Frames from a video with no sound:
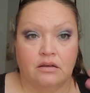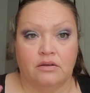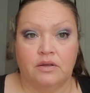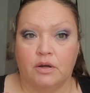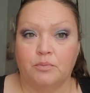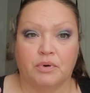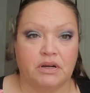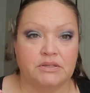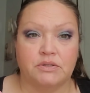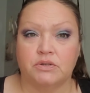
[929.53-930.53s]
you know,
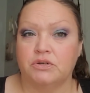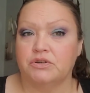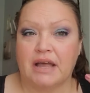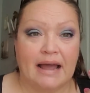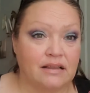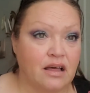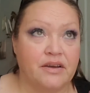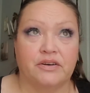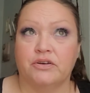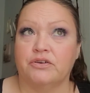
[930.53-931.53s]
bronzers,
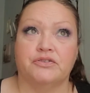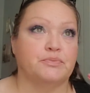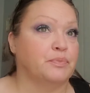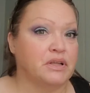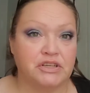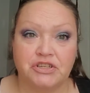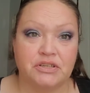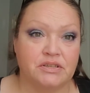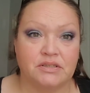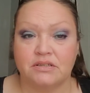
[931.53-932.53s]
highlighters,
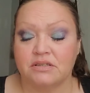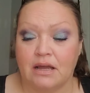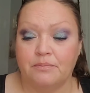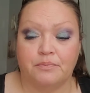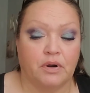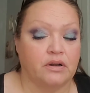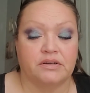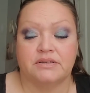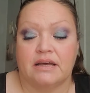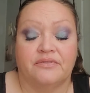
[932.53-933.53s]
blushes type
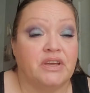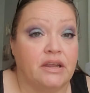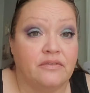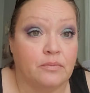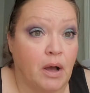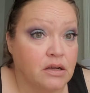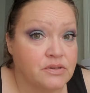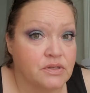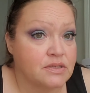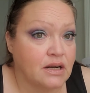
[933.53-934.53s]
products out of any of the
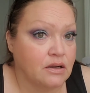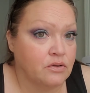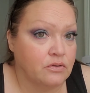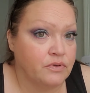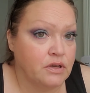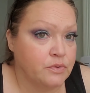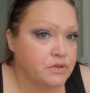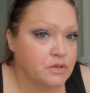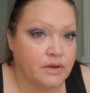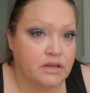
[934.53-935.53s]
boxes that I could have
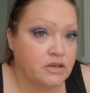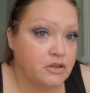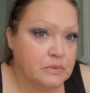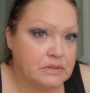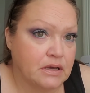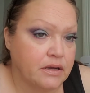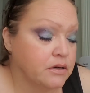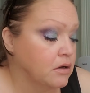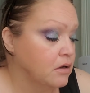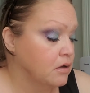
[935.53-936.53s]
used, so I didn't use
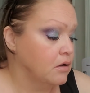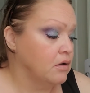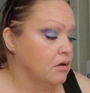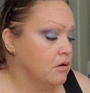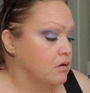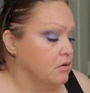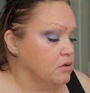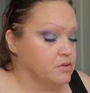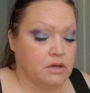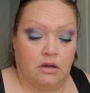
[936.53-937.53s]
that.
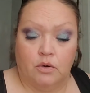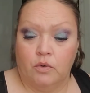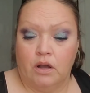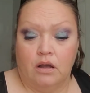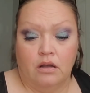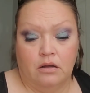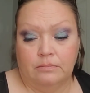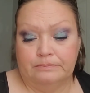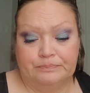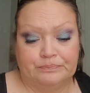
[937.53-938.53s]
So,
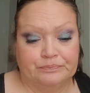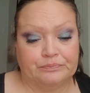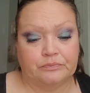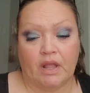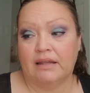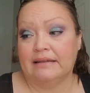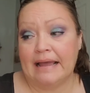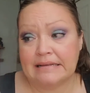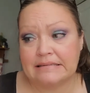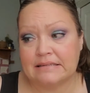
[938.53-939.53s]
um,
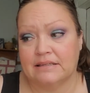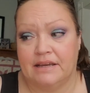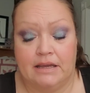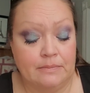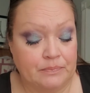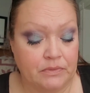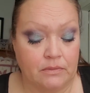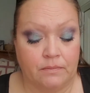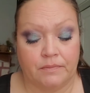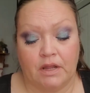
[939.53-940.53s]
lastly,
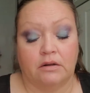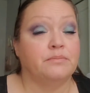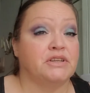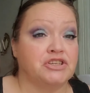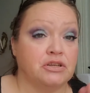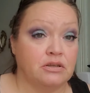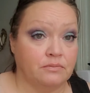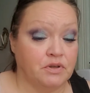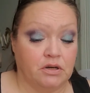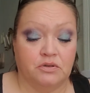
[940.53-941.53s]
I'm going to mention it,
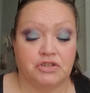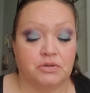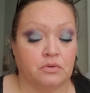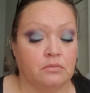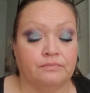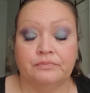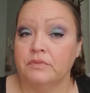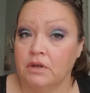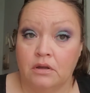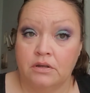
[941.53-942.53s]
you know, just
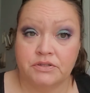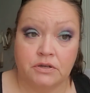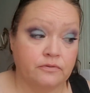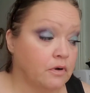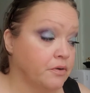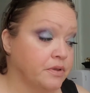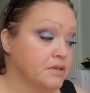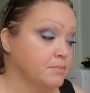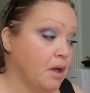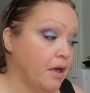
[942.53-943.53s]
so far
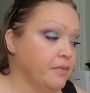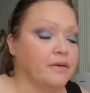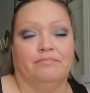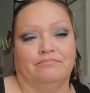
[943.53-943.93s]
this month,